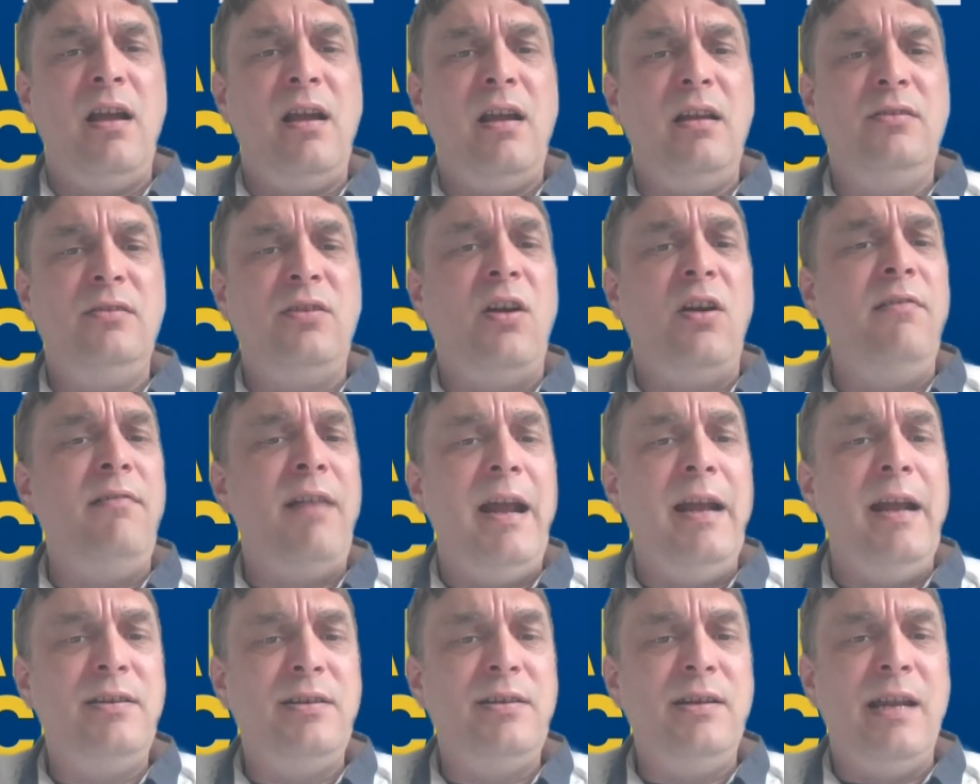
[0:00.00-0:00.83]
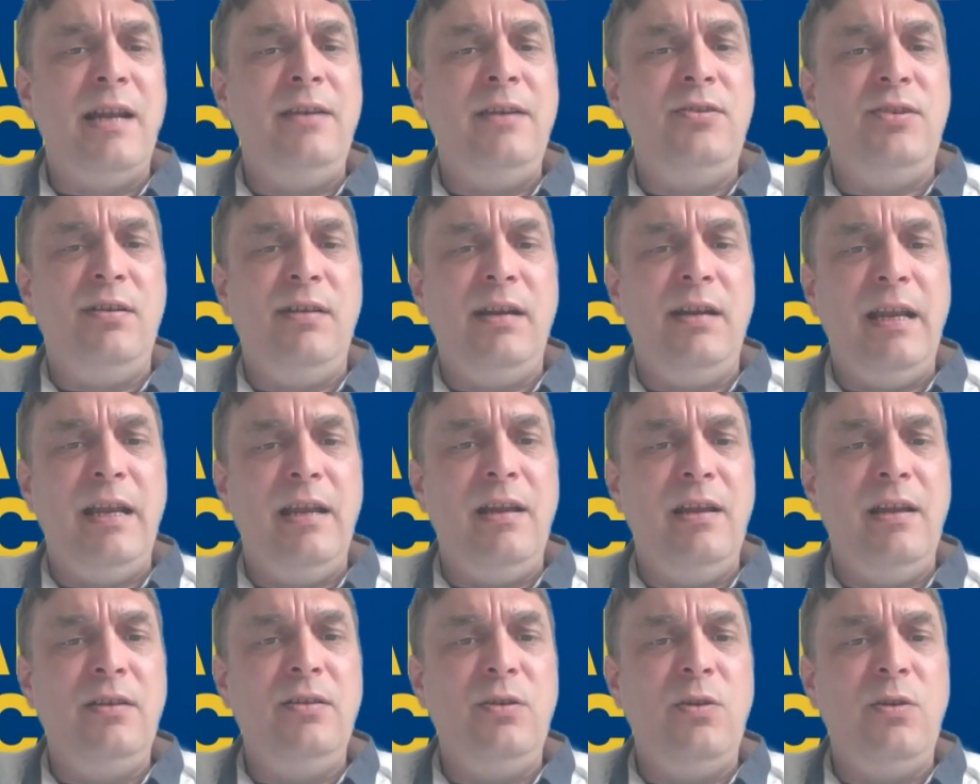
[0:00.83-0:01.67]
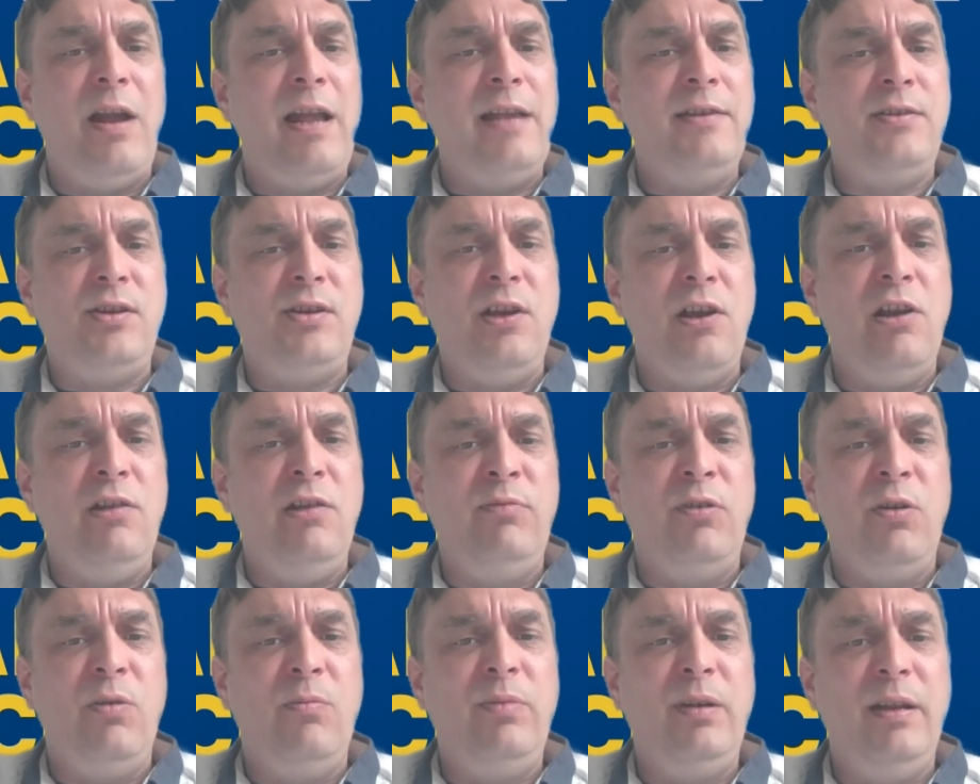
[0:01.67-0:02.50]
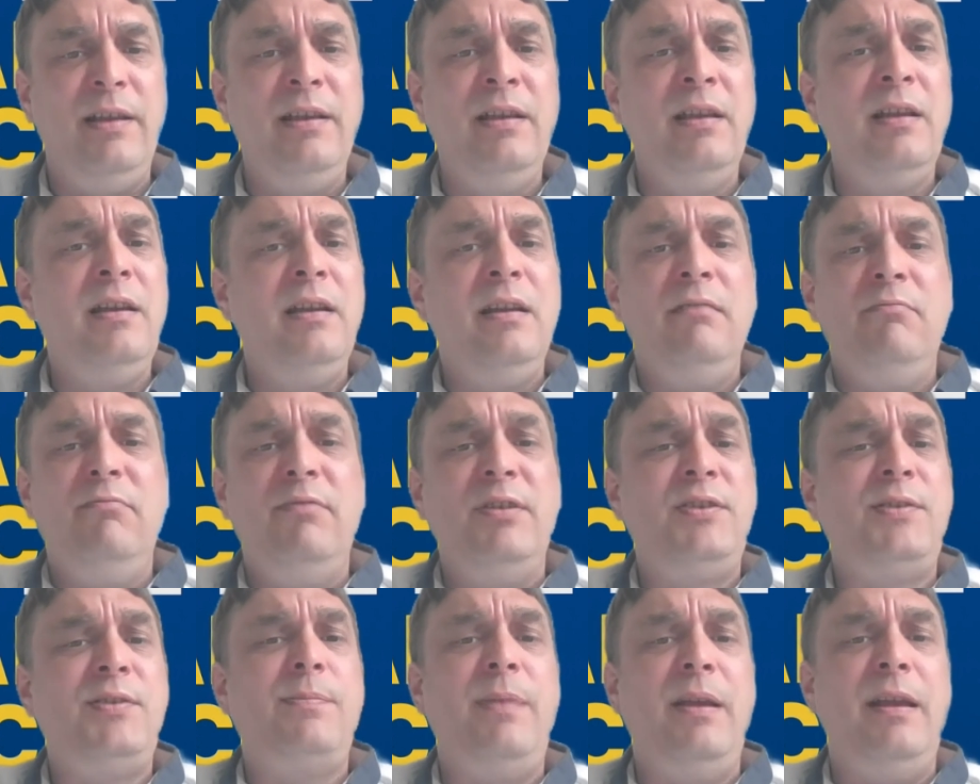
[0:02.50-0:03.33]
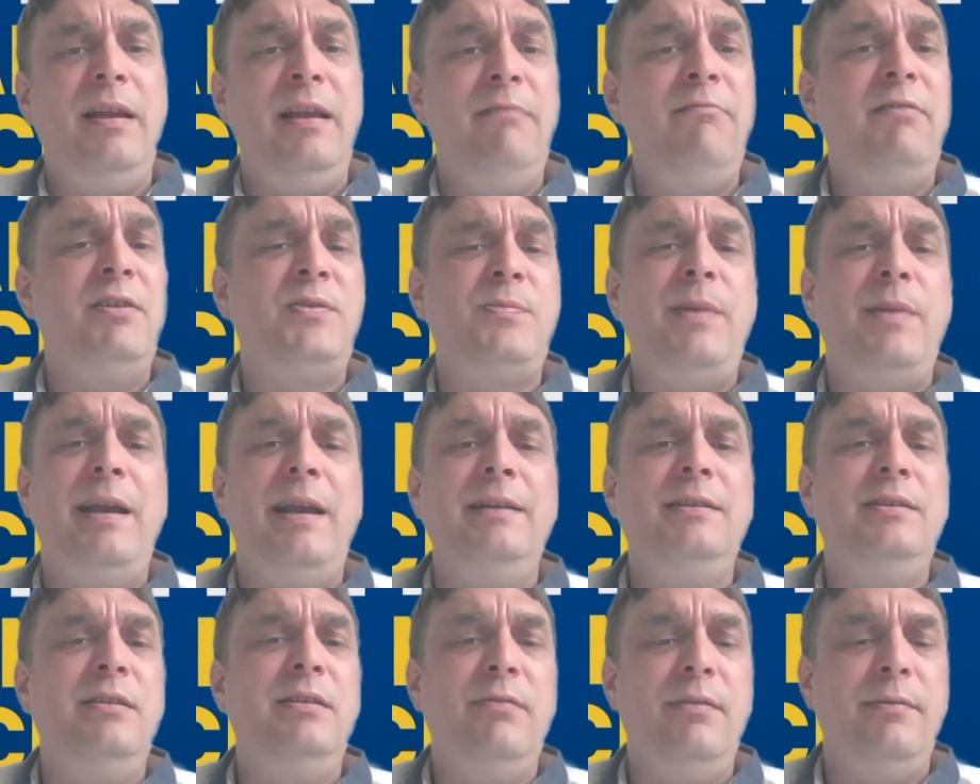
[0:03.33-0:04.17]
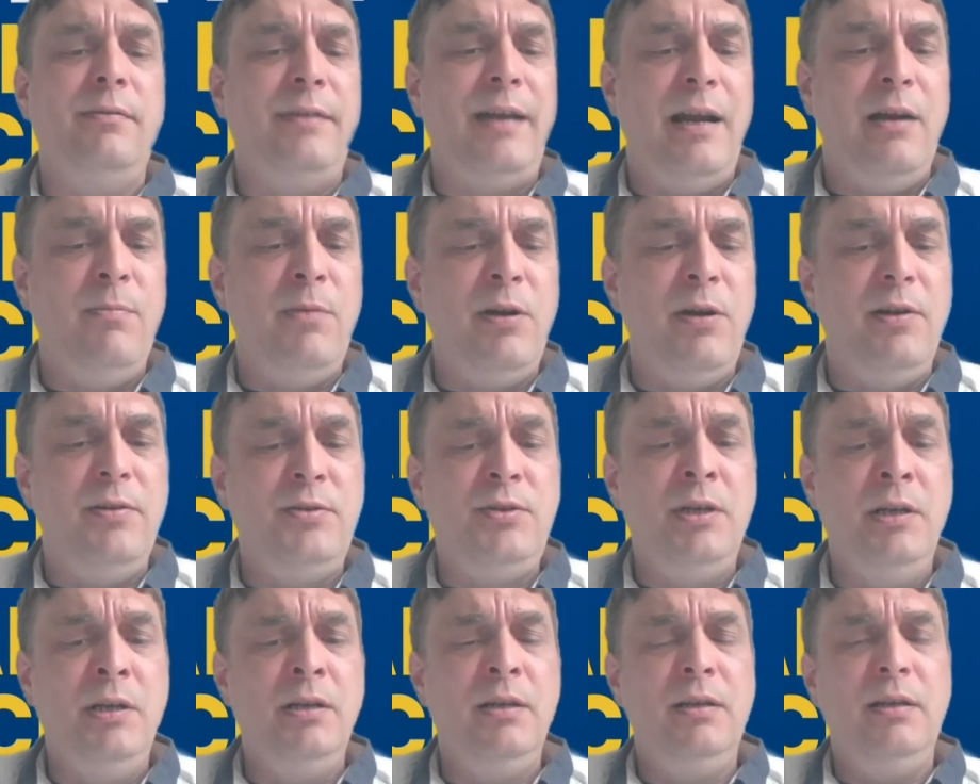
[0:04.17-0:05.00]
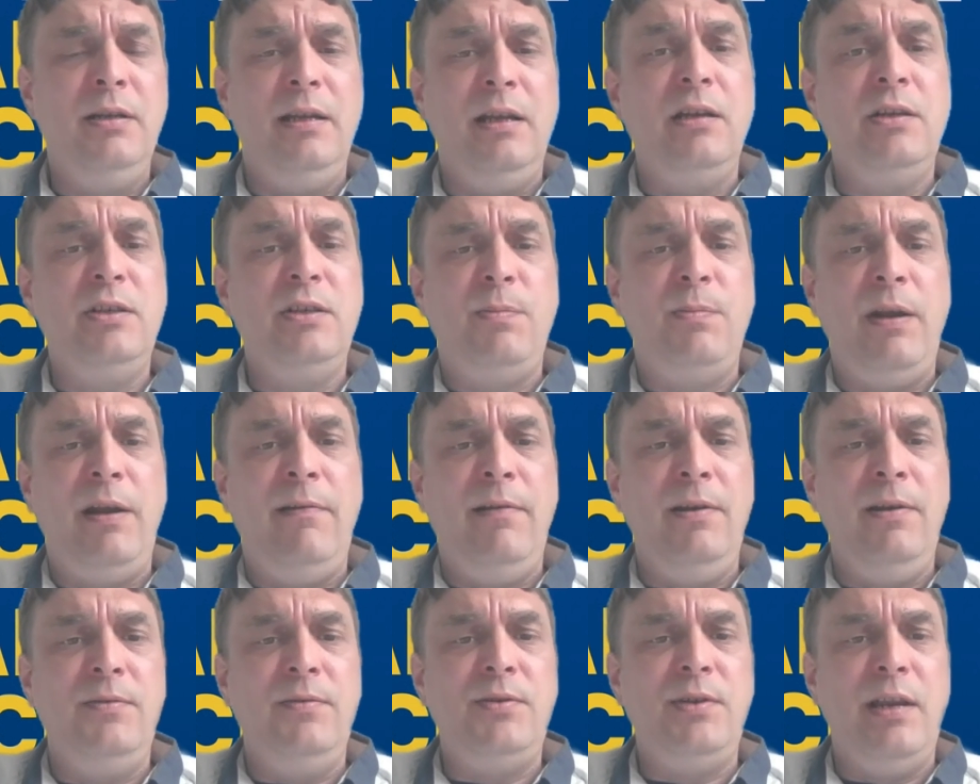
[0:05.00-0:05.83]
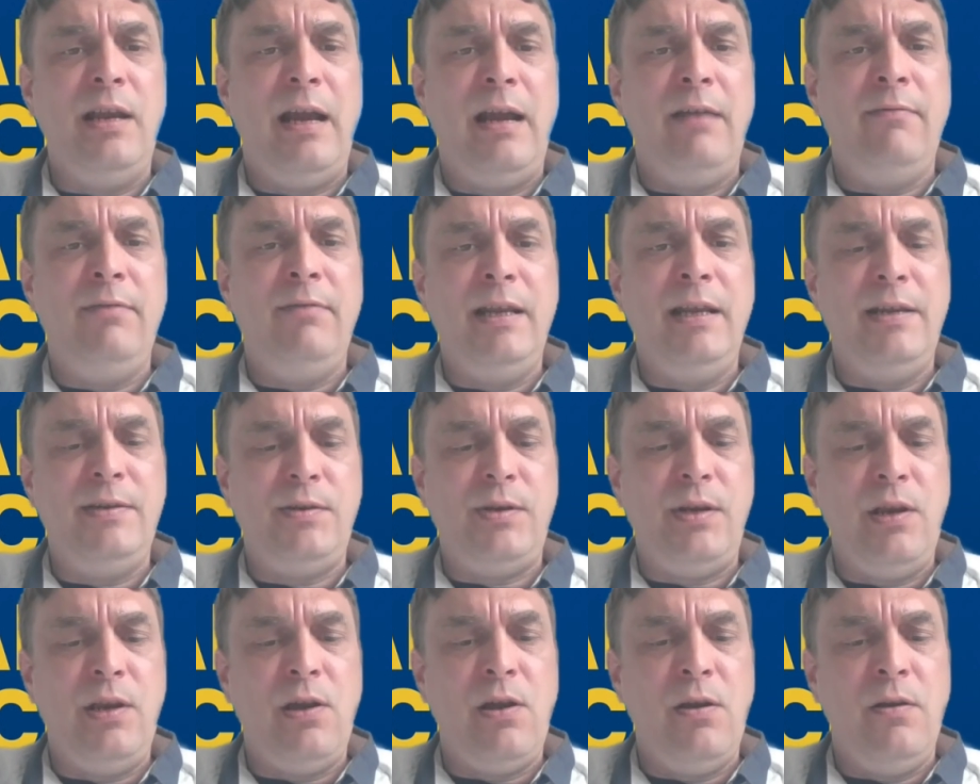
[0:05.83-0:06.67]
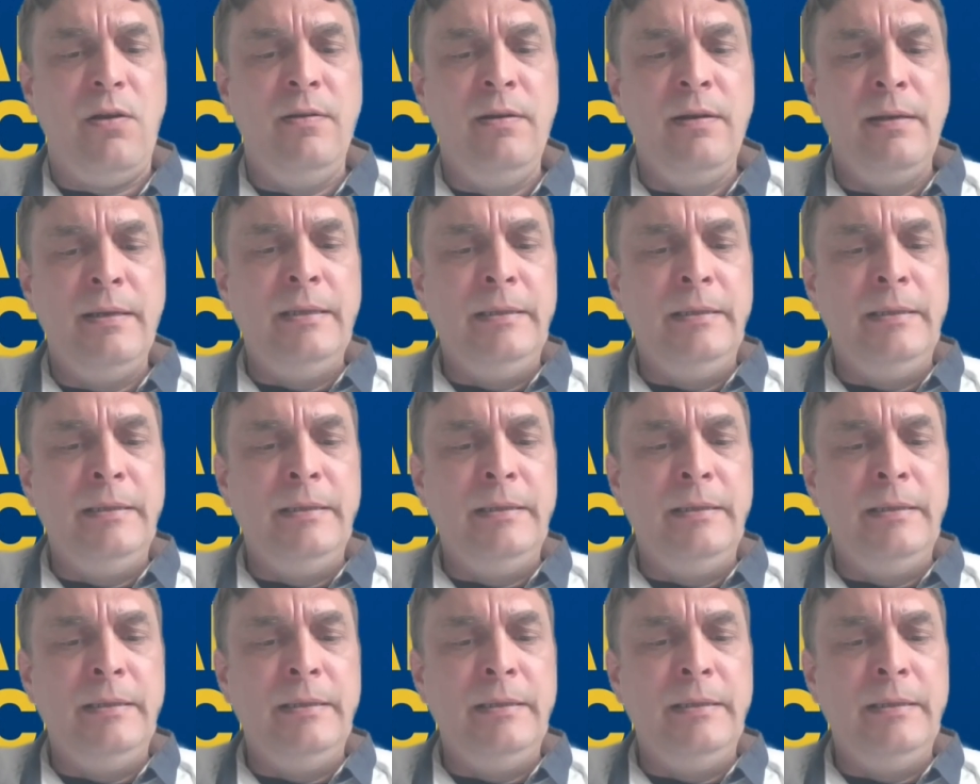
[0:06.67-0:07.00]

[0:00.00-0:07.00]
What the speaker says: direct and engineer your SEO properly, irrespective of how much experience you have in SEO.